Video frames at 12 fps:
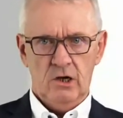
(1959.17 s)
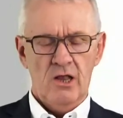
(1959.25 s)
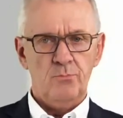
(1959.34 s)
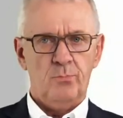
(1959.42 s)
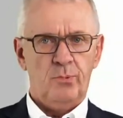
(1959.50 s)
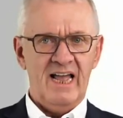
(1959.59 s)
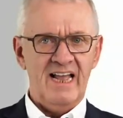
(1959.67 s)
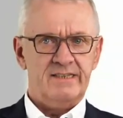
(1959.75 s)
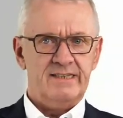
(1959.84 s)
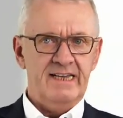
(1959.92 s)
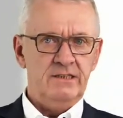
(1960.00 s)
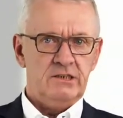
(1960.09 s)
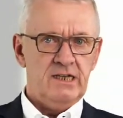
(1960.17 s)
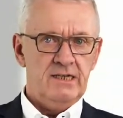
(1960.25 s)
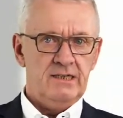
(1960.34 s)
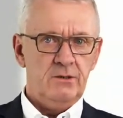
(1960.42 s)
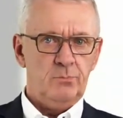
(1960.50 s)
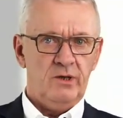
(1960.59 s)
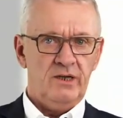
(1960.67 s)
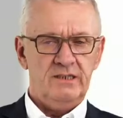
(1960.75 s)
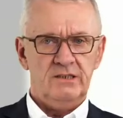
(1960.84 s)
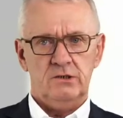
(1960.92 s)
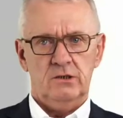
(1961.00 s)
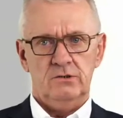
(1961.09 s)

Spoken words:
unplanned things taking place,